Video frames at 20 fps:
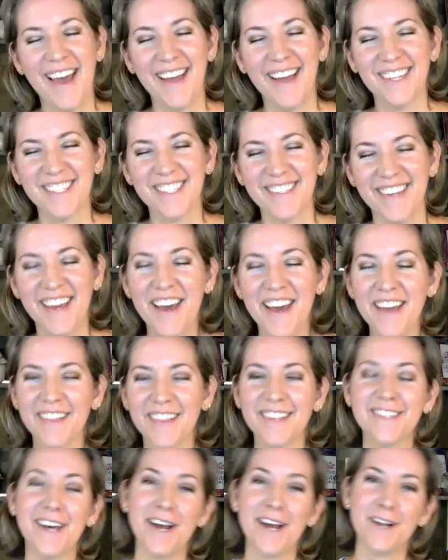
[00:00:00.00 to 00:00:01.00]
actually the
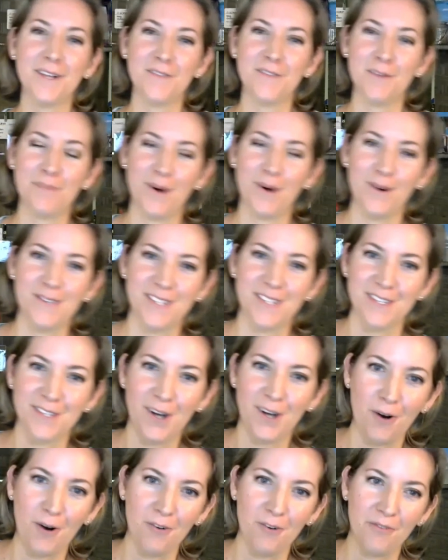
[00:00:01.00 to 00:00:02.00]
title of the post is
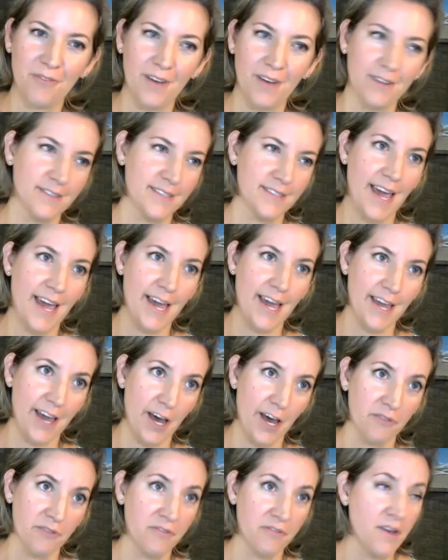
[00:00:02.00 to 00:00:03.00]
Heartfelt
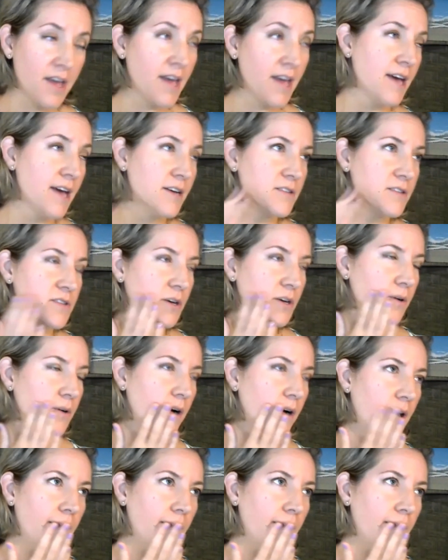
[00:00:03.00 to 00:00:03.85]
AF. So,